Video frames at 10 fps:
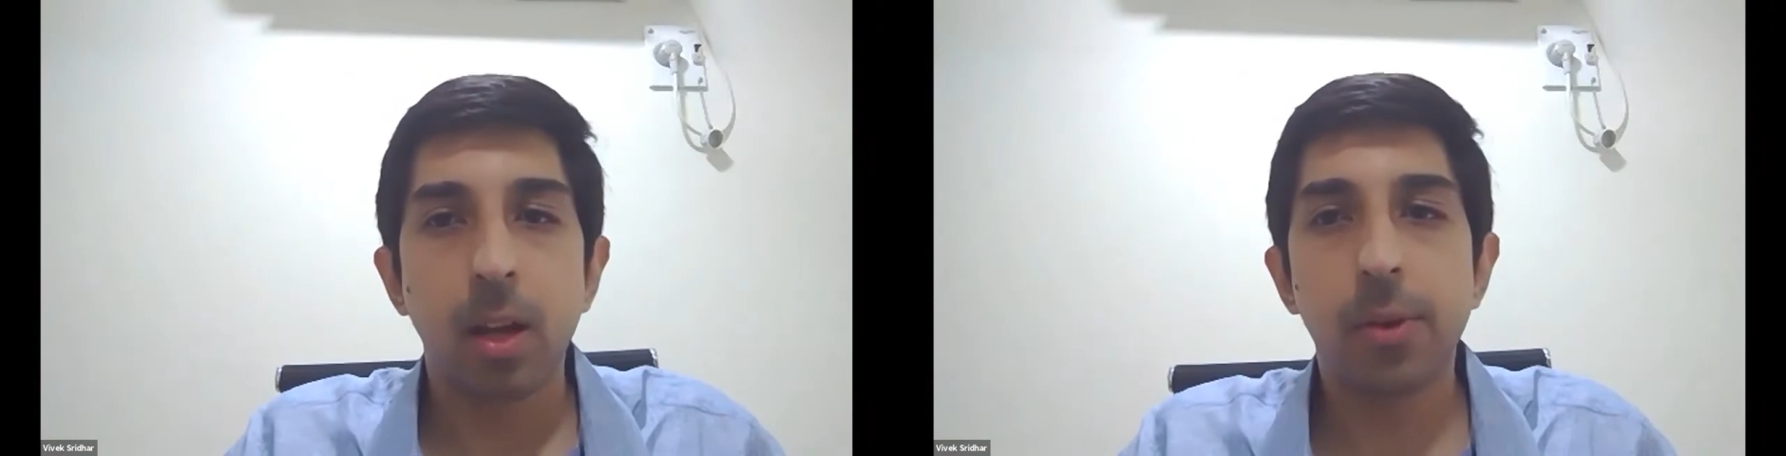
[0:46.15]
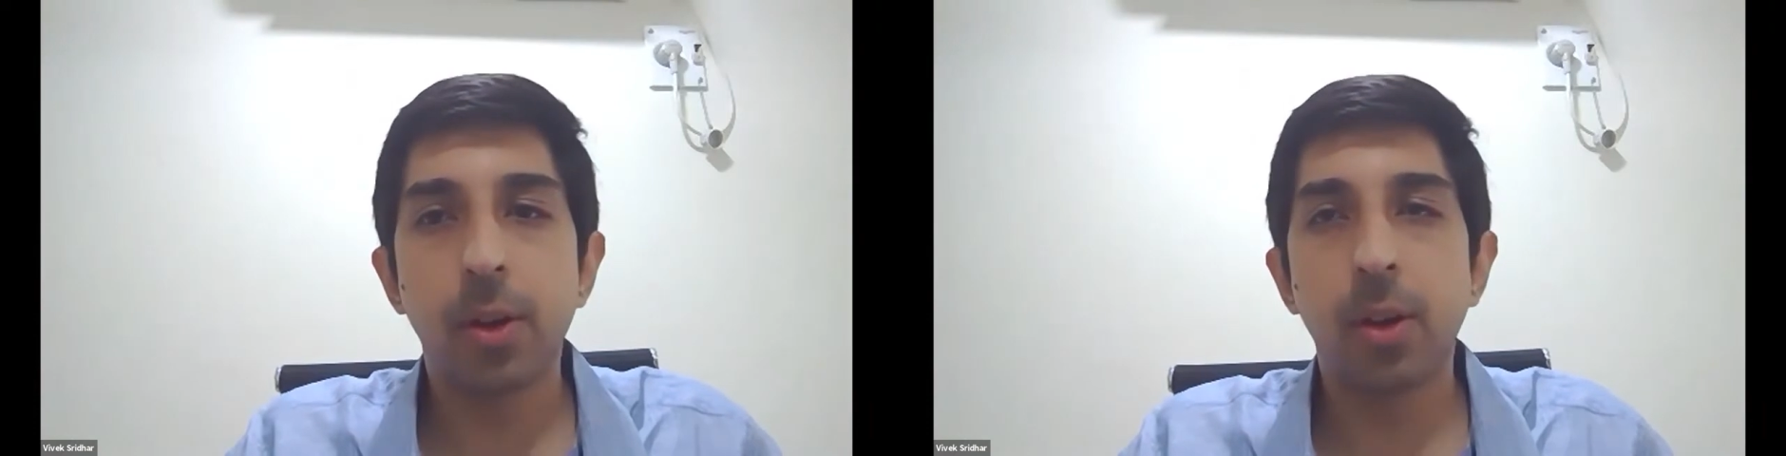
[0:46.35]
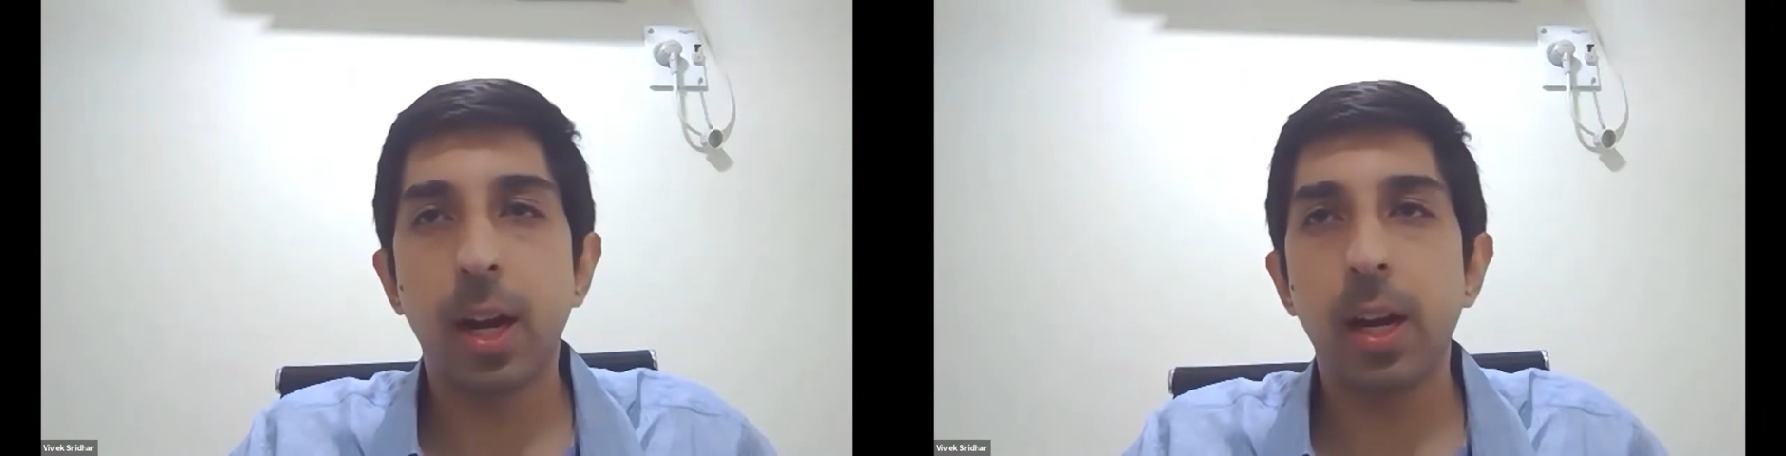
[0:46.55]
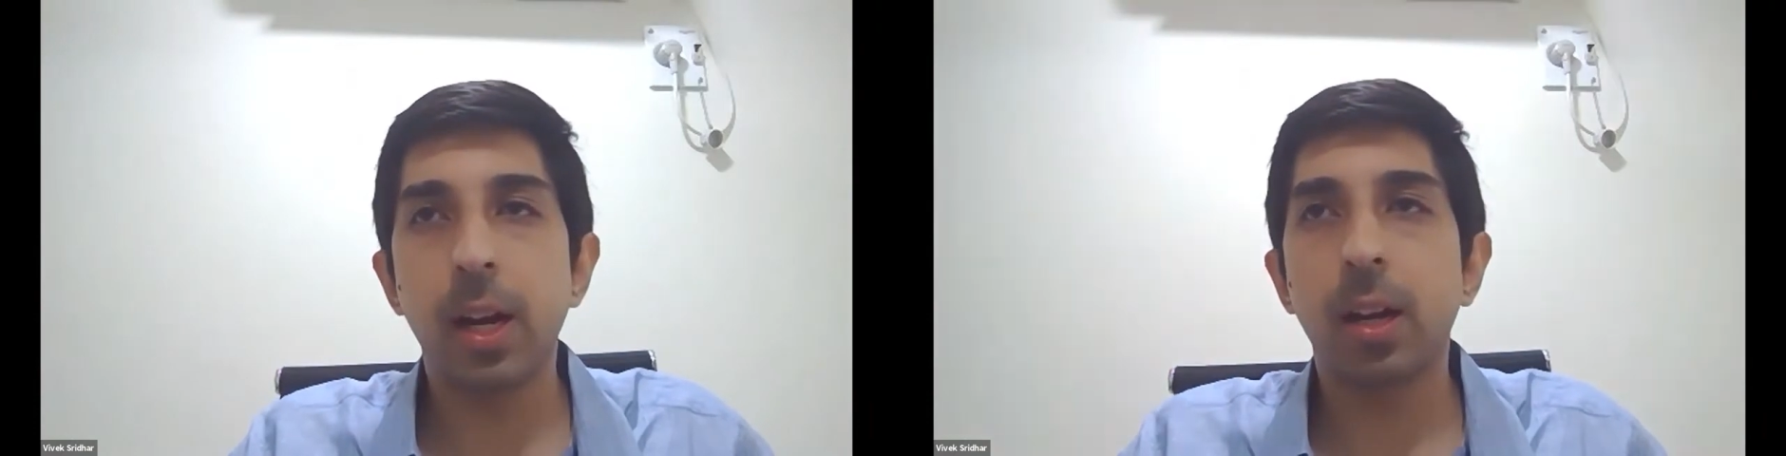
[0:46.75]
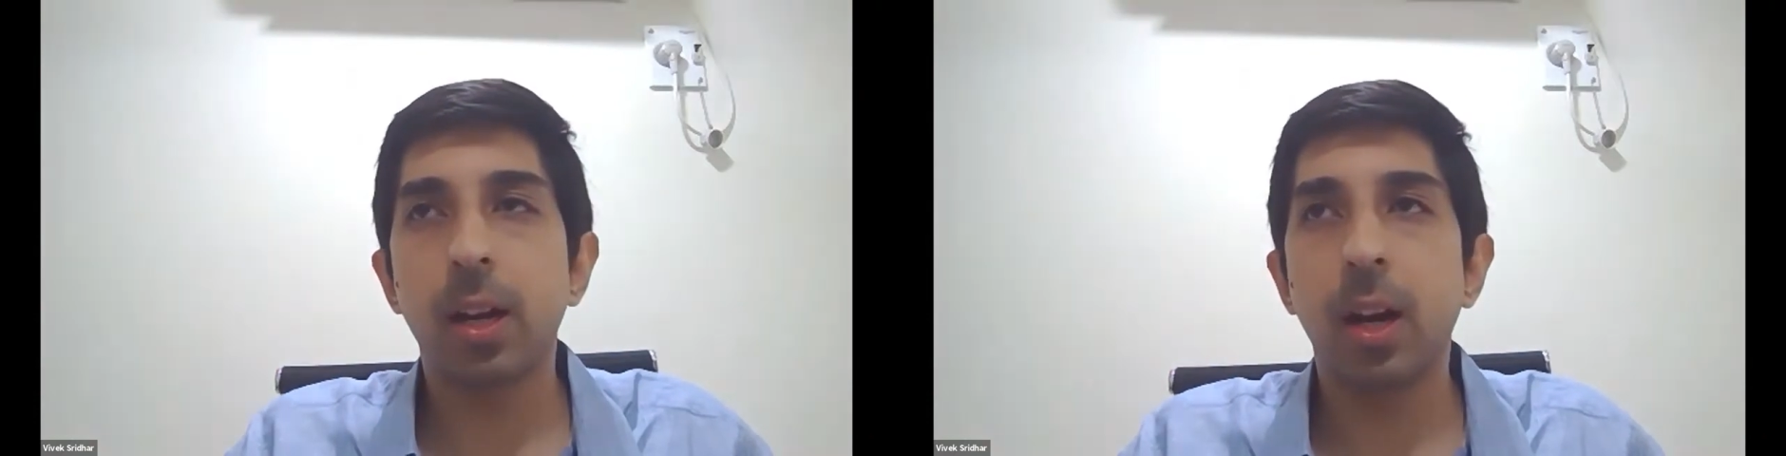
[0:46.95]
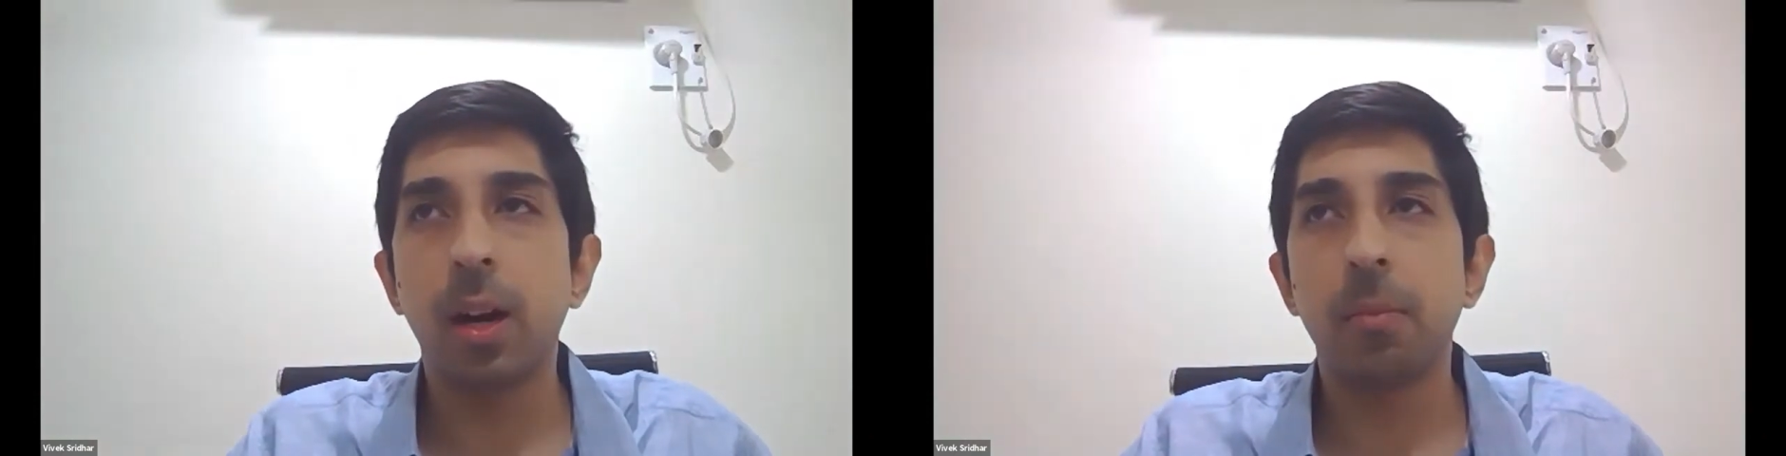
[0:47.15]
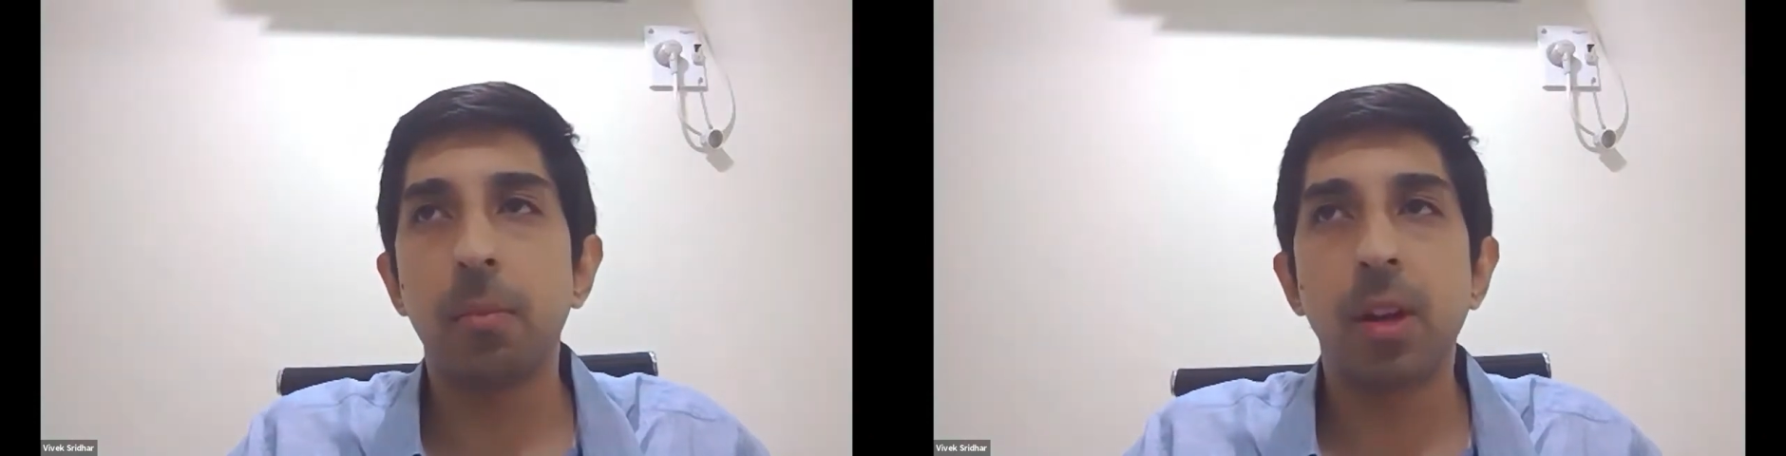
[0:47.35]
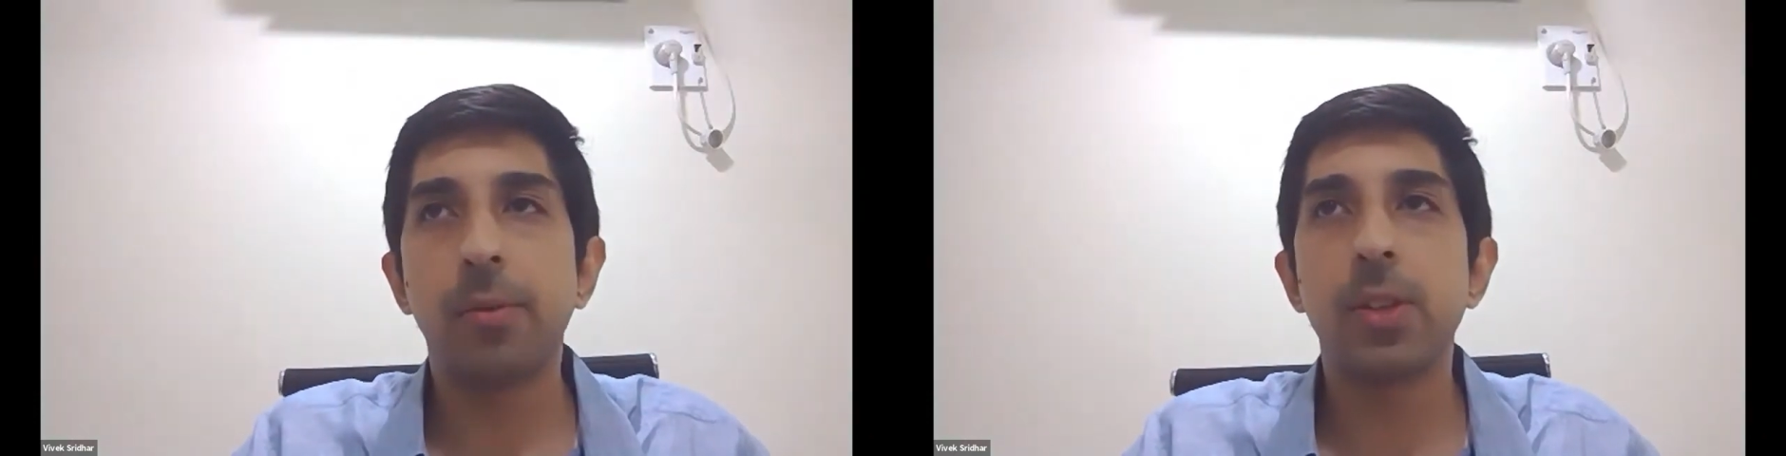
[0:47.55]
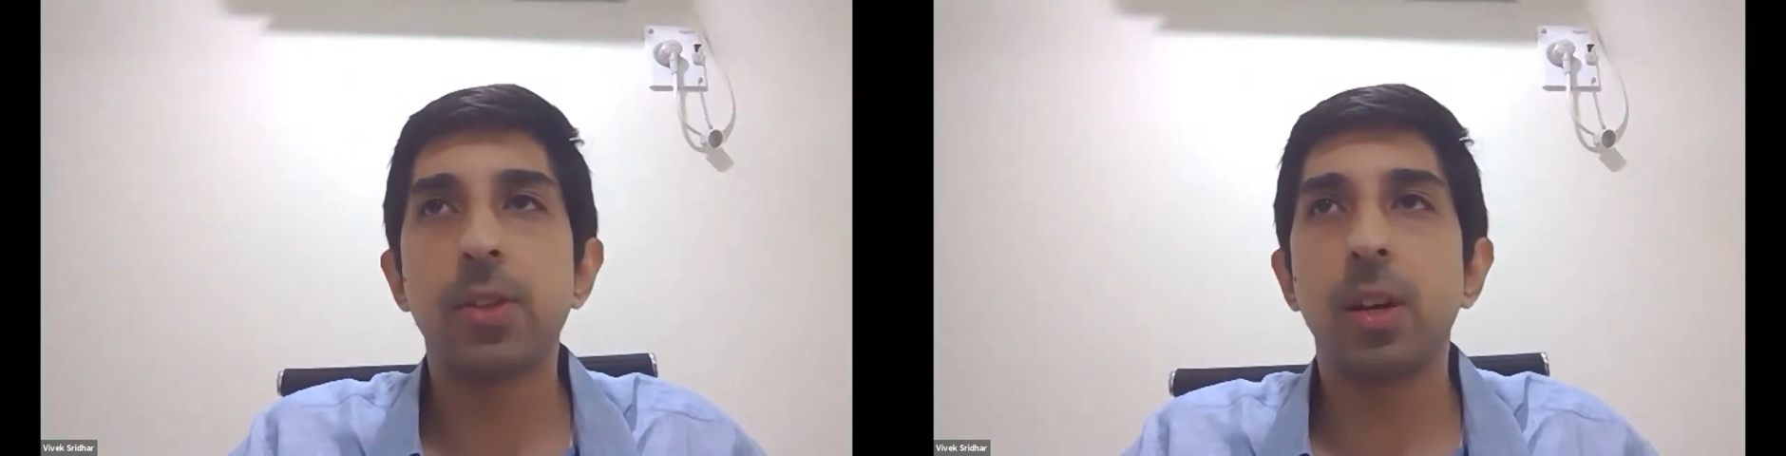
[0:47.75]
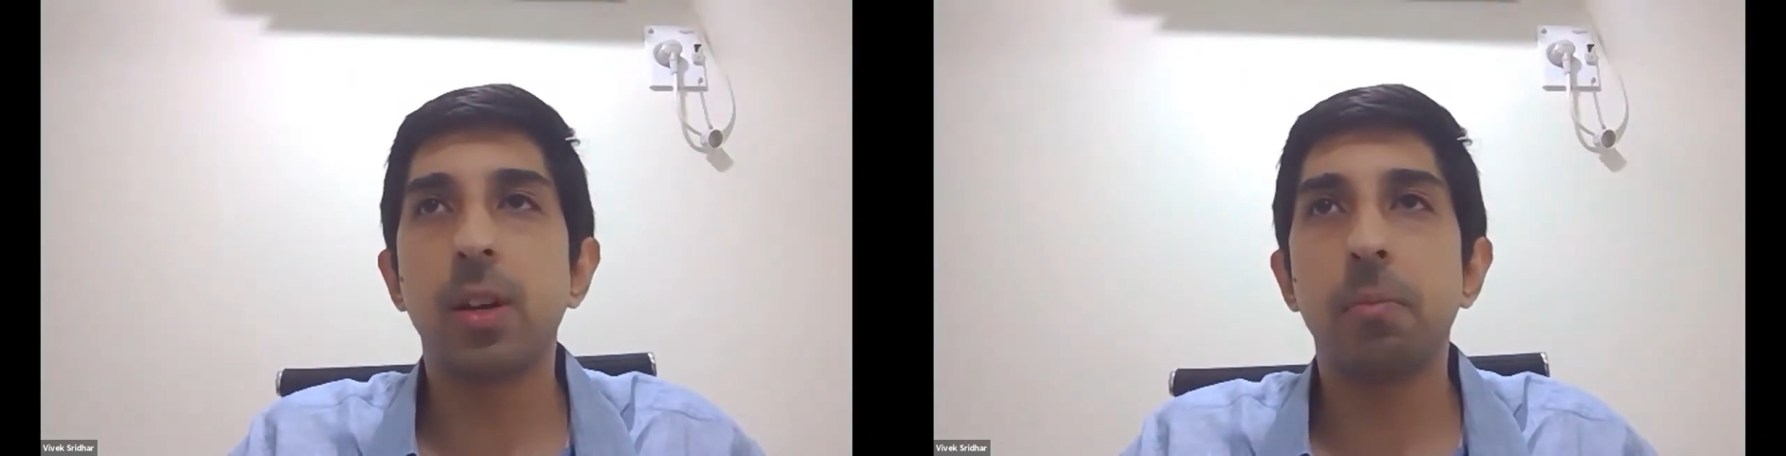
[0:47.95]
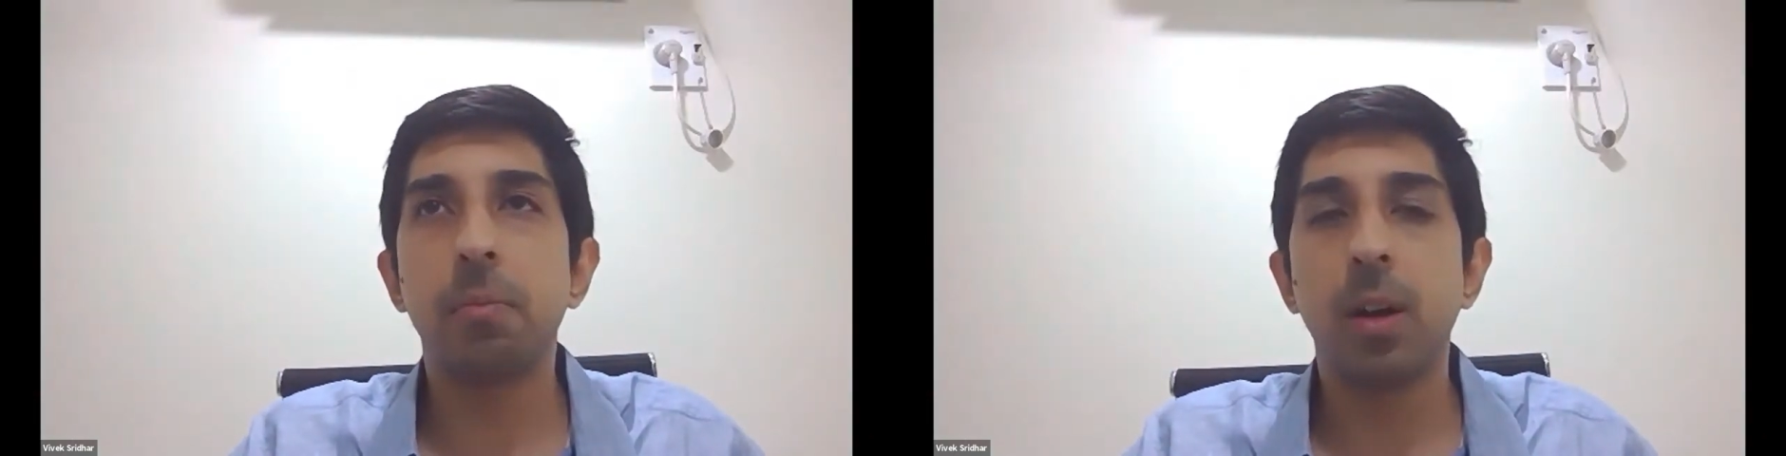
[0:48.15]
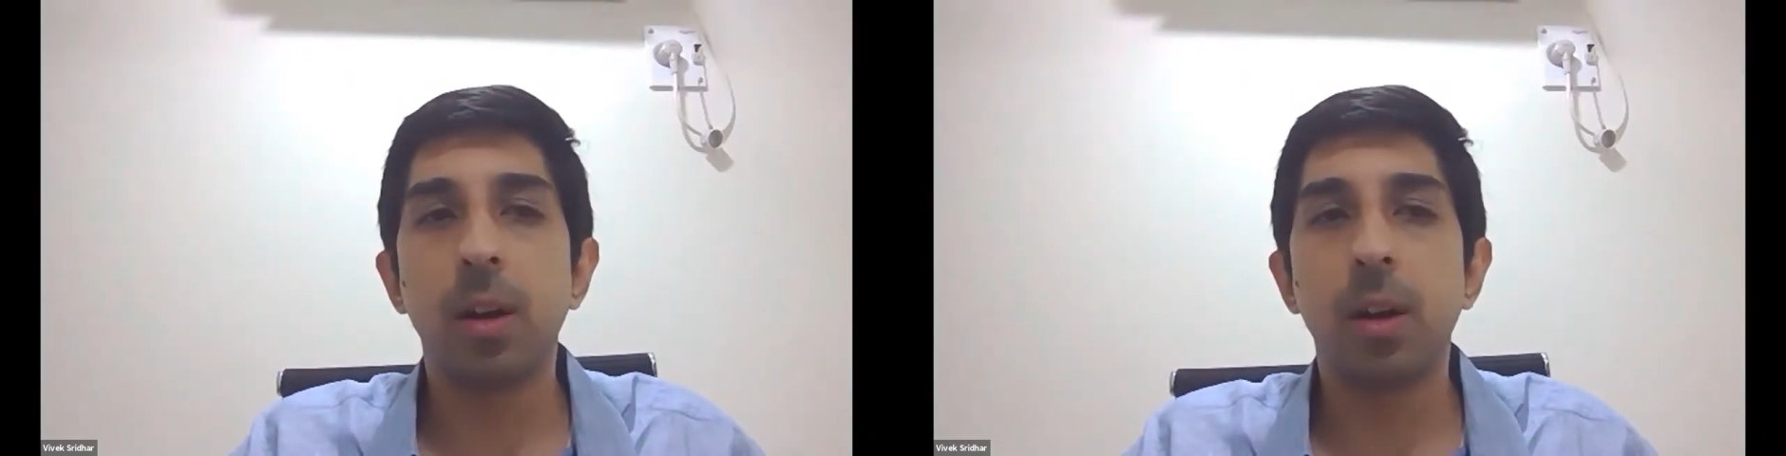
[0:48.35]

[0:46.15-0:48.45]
if you look at it, if it's a